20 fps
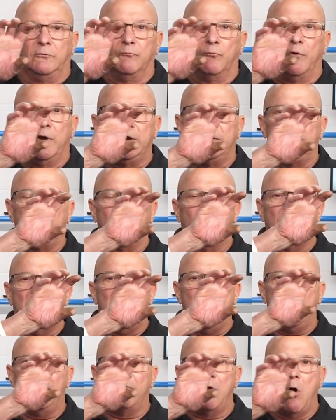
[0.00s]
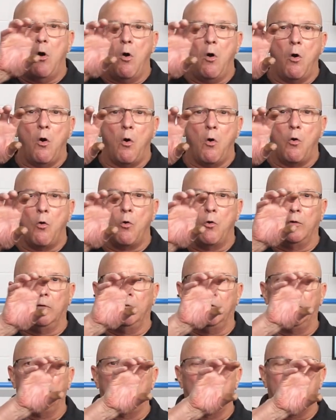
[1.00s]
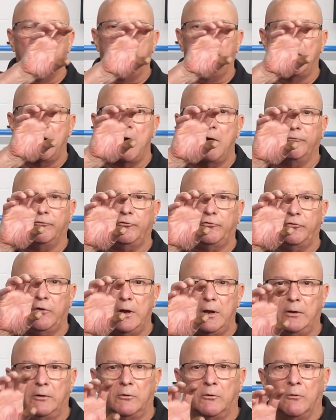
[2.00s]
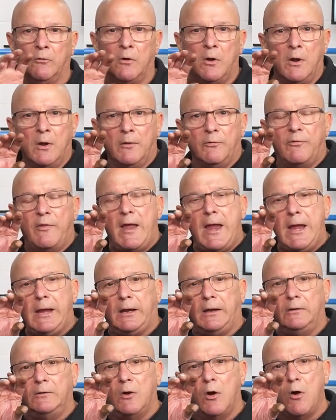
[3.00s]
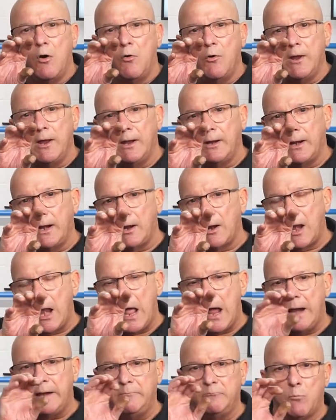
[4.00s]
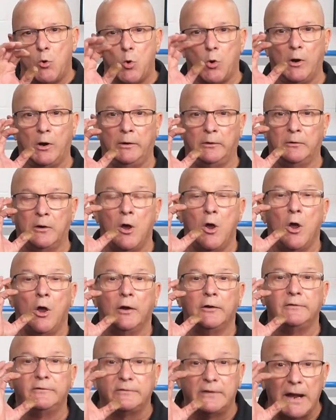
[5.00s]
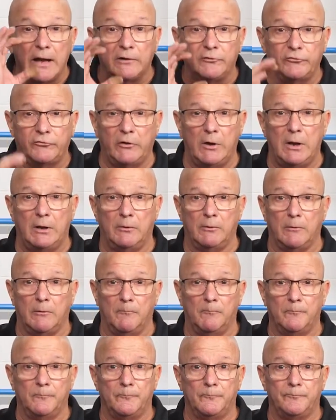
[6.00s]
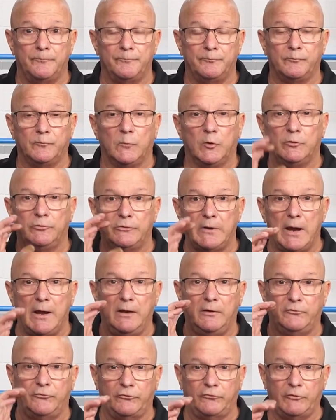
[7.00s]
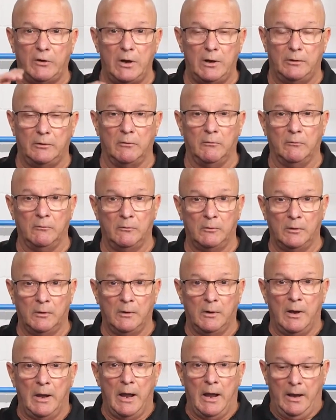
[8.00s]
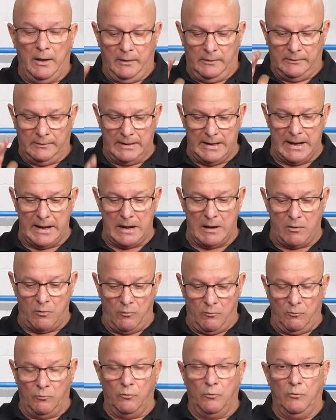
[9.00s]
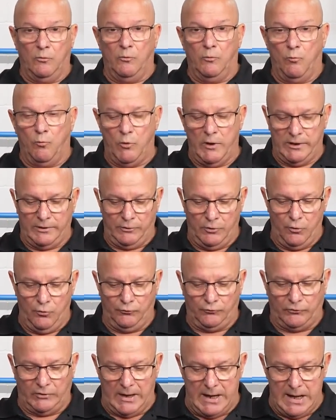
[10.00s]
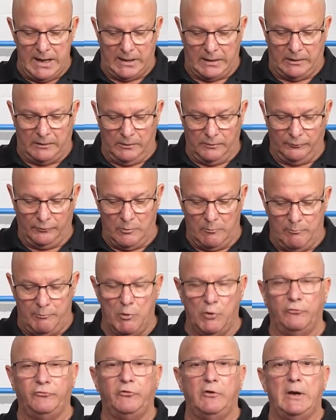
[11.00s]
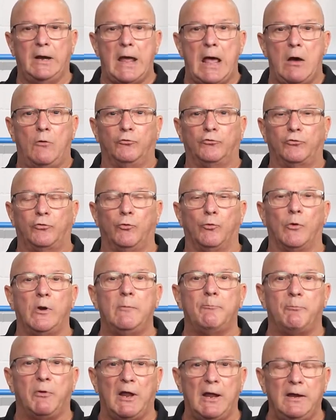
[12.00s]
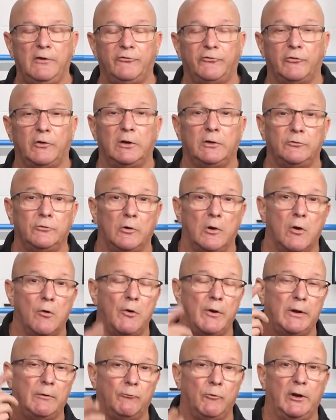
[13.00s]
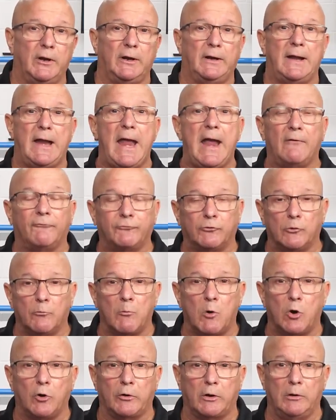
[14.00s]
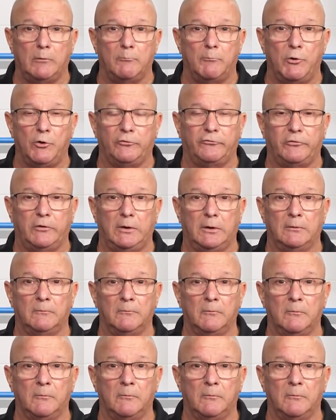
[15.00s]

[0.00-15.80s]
when you have a hole a little bit off center, they can go in and line bore it dead center, dead center. Now, when you take the bushing out to replace it and you go in with an aftermarket bushing,